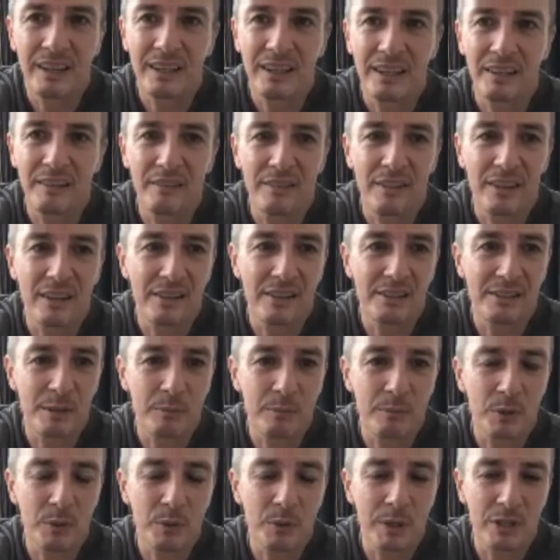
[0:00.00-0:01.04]
If there are
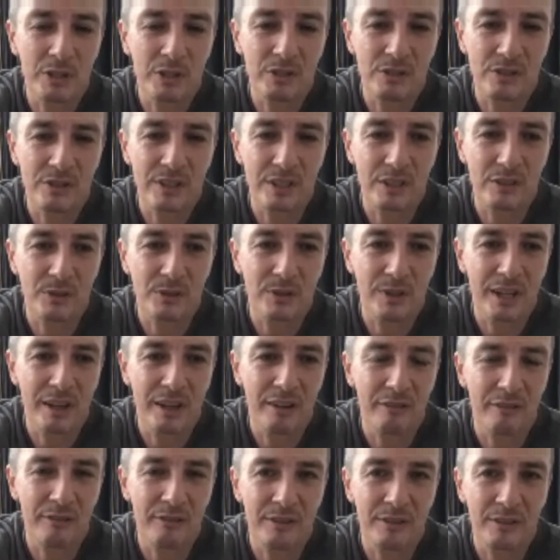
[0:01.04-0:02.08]
some questions that you have